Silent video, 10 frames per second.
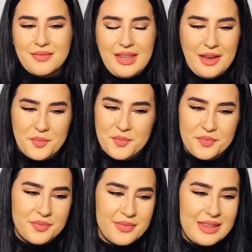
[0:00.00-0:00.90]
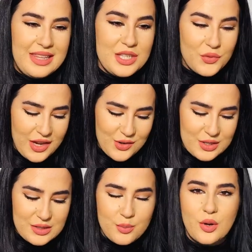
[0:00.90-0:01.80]
yeah, this
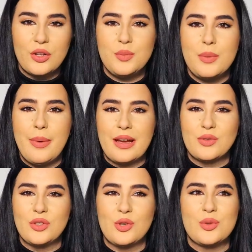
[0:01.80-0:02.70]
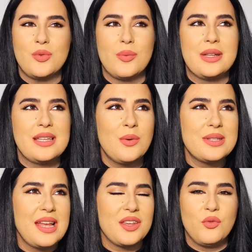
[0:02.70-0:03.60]
fragrance brought me back to those moments. I
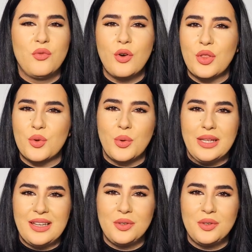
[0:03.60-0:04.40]
was like in fourth grade.